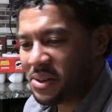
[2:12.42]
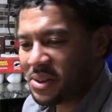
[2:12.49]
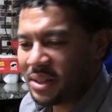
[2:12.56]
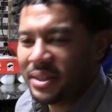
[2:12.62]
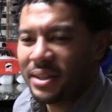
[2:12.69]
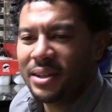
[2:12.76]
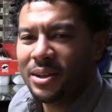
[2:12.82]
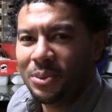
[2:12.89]

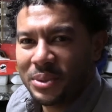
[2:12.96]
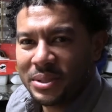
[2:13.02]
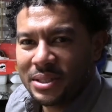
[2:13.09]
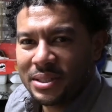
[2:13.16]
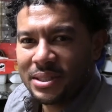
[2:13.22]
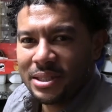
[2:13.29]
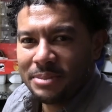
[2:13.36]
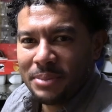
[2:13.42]
Then I went
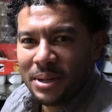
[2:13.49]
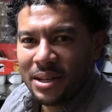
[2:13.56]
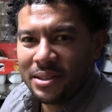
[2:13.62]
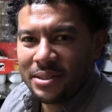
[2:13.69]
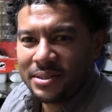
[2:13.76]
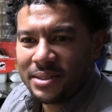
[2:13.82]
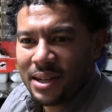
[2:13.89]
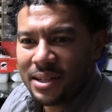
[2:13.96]
to see my
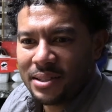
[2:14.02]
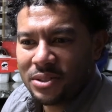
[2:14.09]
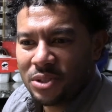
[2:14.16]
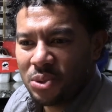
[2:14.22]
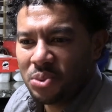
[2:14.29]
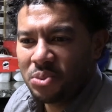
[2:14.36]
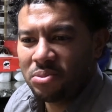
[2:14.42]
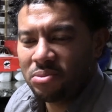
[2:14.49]
other side
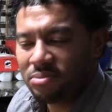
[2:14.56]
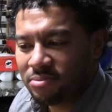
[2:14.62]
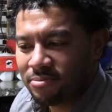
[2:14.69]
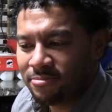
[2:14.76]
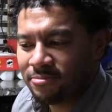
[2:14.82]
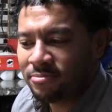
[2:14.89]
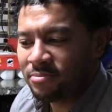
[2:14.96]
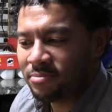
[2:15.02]
too.
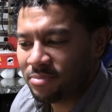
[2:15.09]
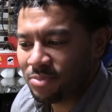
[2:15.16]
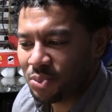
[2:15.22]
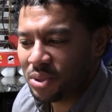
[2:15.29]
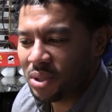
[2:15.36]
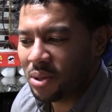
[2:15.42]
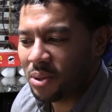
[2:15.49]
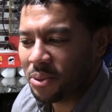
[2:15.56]

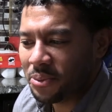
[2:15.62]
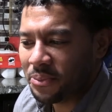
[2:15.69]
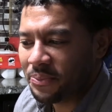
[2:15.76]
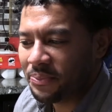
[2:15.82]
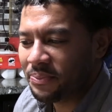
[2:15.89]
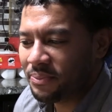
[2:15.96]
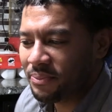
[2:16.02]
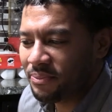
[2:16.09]
So
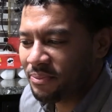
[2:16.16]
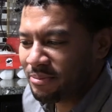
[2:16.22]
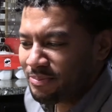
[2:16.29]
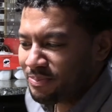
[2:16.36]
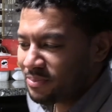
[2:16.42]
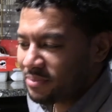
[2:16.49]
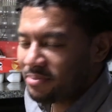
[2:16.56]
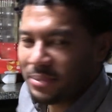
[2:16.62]

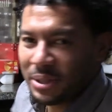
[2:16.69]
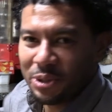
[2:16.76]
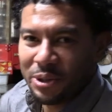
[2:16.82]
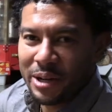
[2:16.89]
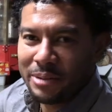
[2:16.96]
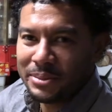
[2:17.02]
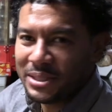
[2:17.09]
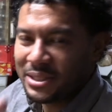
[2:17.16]
my
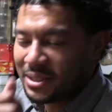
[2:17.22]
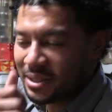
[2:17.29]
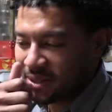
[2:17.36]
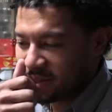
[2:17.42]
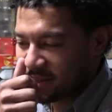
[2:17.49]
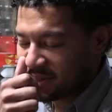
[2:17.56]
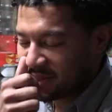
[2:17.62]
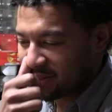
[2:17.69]
grandma's
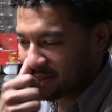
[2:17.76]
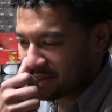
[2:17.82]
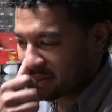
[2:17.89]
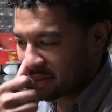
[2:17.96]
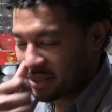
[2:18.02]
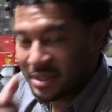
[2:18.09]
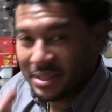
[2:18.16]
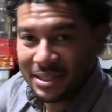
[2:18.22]
good.
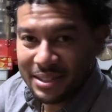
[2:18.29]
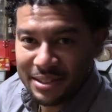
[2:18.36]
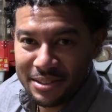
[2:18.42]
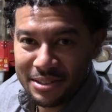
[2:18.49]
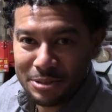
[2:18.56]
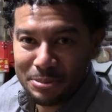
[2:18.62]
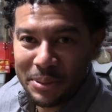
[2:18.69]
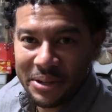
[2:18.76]
She's in
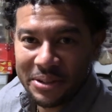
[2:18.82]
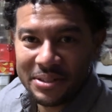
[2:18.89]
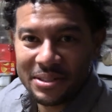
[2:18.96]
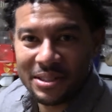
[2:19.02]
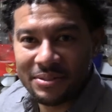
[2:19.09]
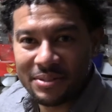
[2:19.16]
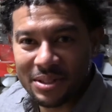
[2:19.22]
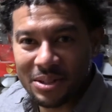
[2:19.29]
good
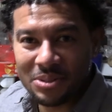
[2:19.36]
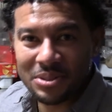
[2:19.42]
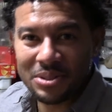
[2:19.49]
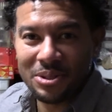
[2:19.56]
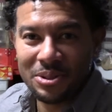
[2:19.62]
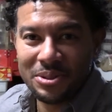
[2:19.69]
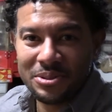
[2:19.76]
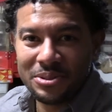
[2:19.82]
spirits even though she's
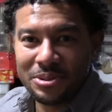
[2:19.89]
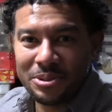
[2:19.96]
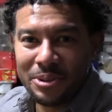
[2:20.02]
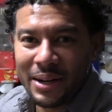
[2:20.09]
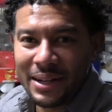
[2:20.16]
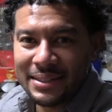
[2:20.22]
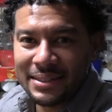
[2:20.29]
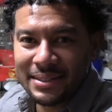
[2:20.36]
going through
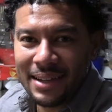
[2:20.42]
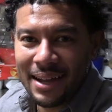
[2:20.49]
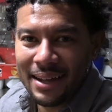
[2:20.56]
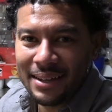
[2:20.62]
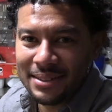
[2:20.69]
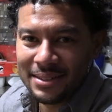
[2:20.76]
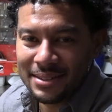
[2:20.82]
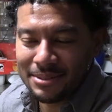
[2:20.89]
crazy
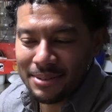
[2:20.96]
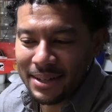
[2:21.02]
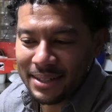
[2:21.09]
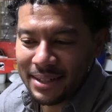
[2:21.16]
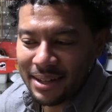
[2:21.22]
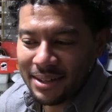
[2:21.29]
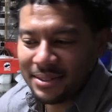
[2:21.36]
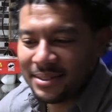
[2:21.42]
dialysis right
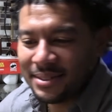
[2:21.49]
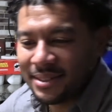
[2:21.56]
now.